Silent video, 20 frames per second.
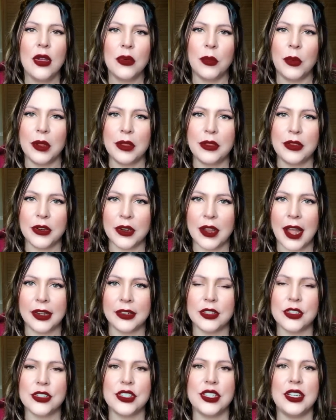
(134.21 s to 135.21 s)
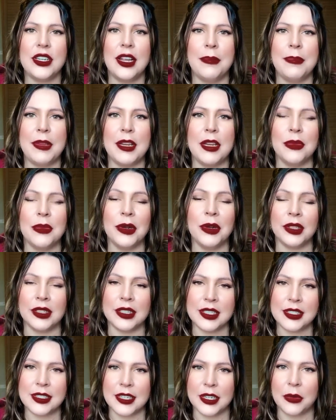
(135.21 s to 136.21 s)
with your energy and be
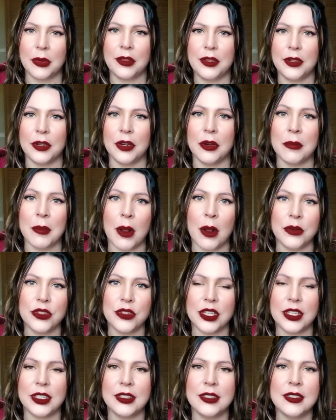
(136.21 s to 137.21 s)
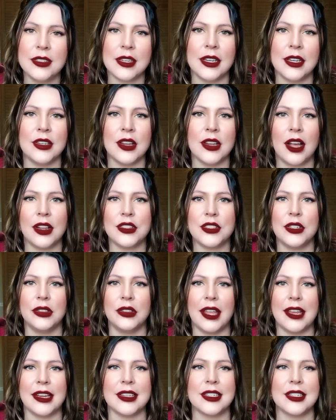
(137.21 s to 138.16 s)
realistic with your emotions and not to